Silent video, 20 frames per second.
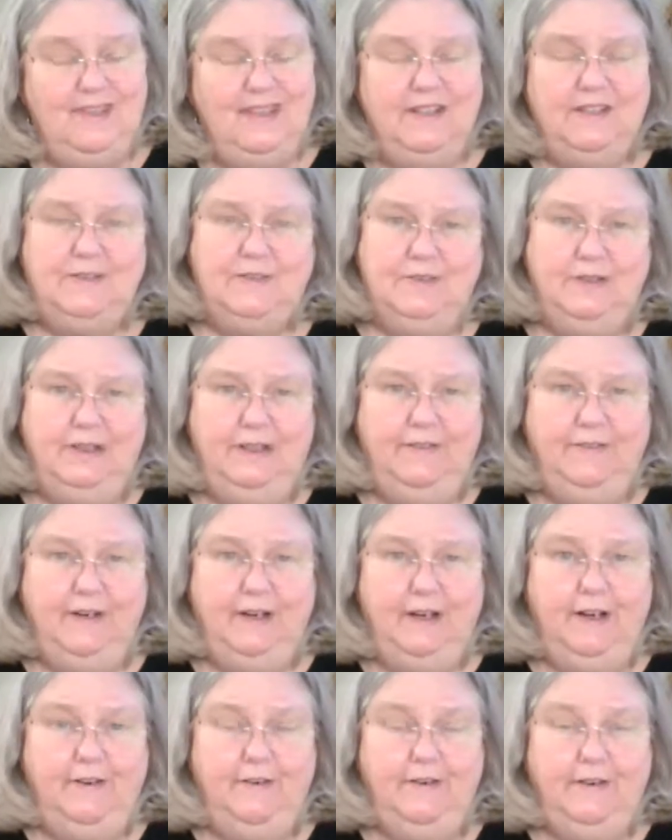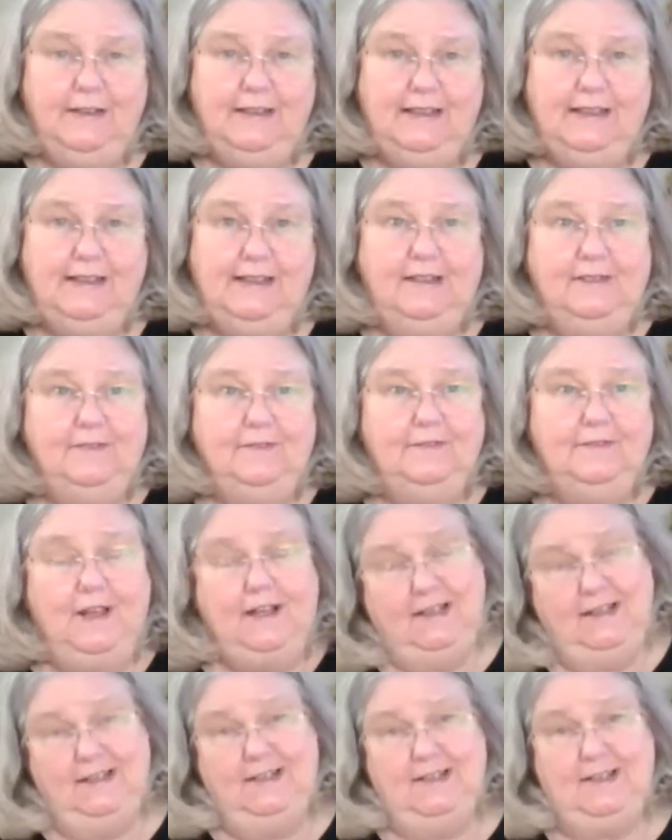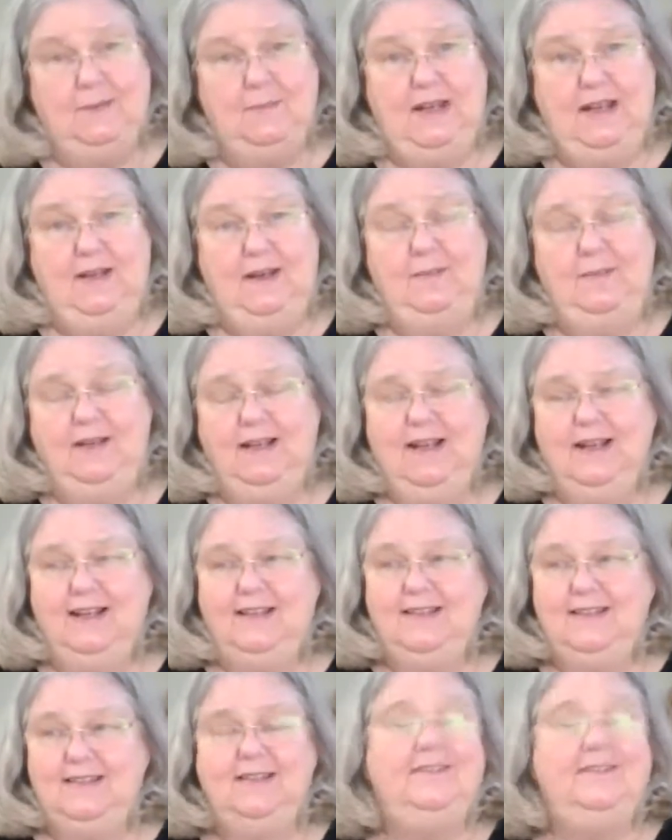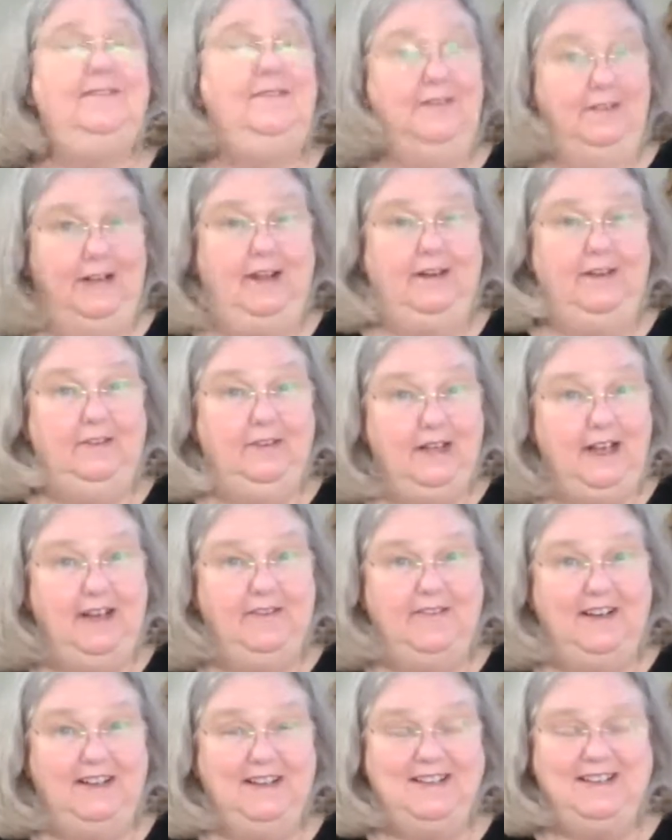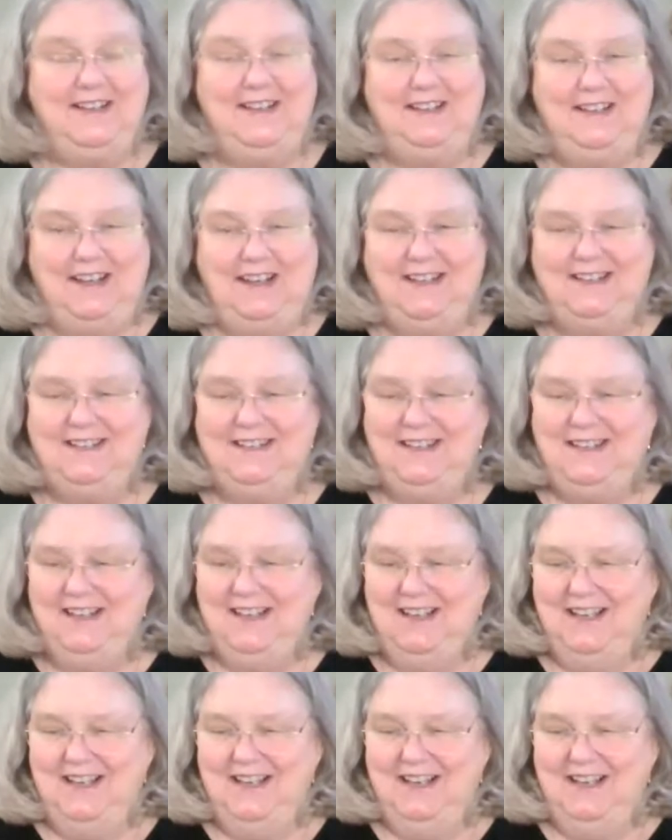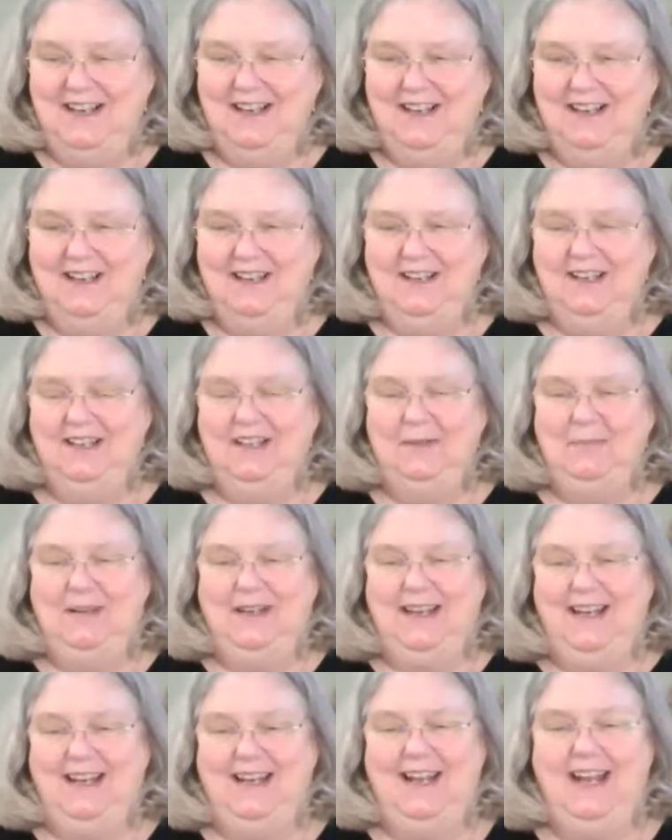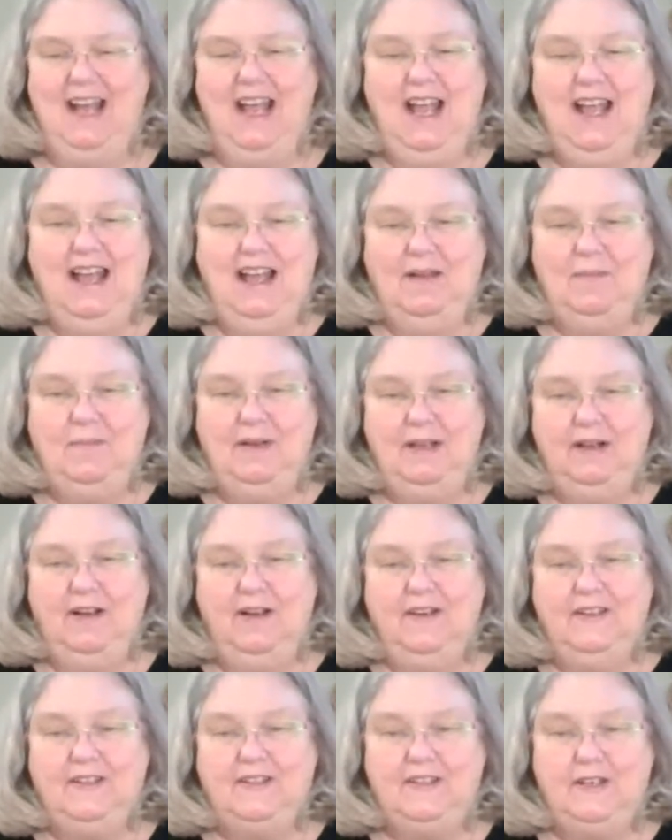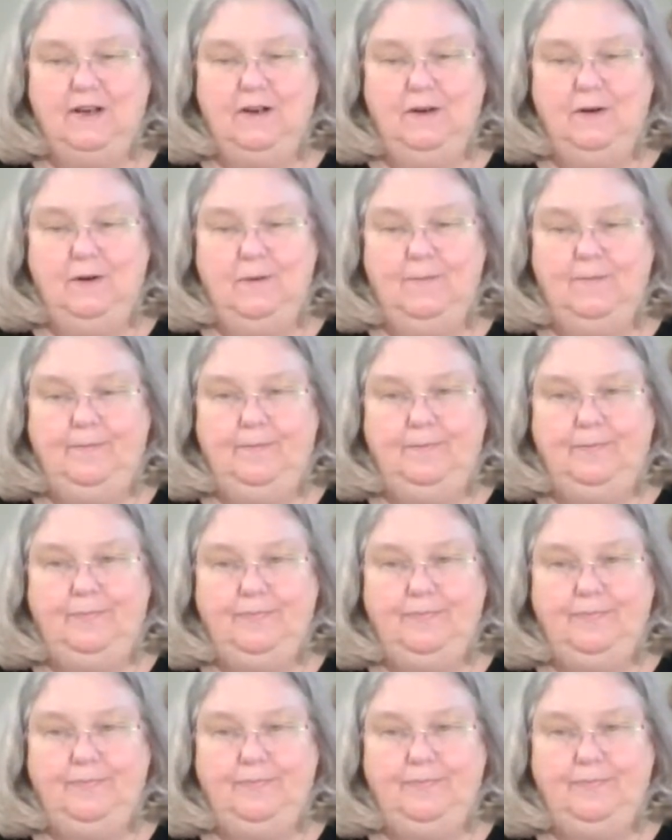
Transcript: it's really very funny to me, because not only have I said that in the beginning, but also